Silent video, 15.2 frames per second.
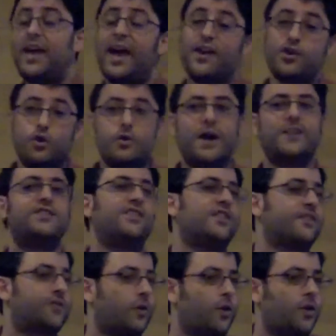and who has the
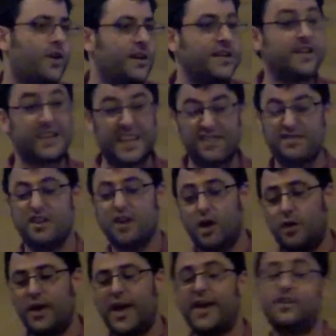authority to give the
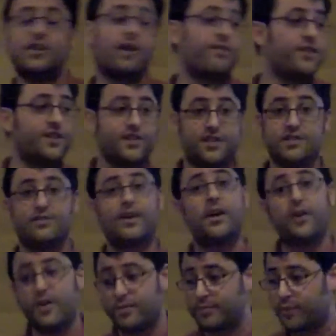go-ahead? Governance is
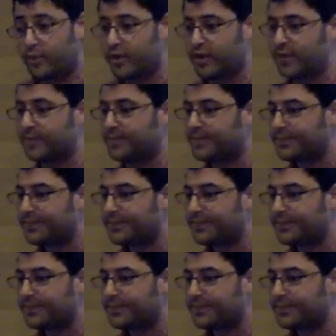very important.